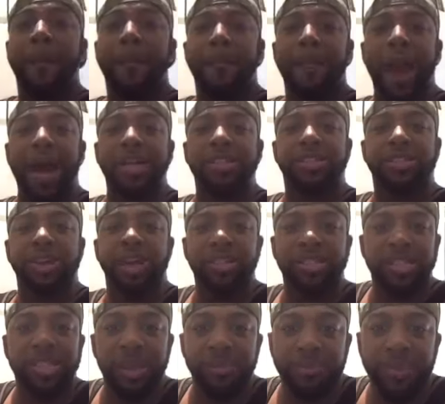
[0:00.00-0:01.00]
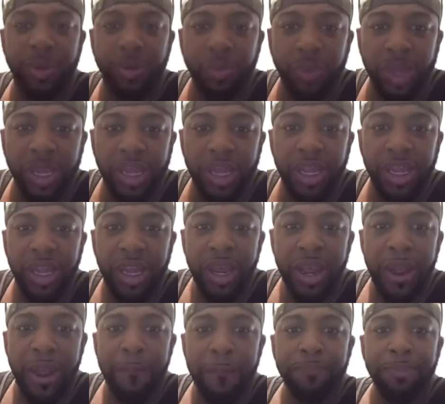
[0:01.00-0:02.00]
I saw something with
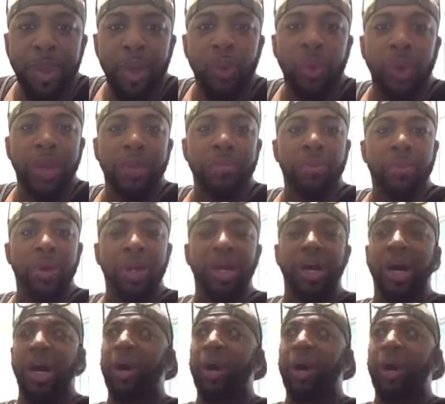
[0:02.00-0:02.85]
with with uh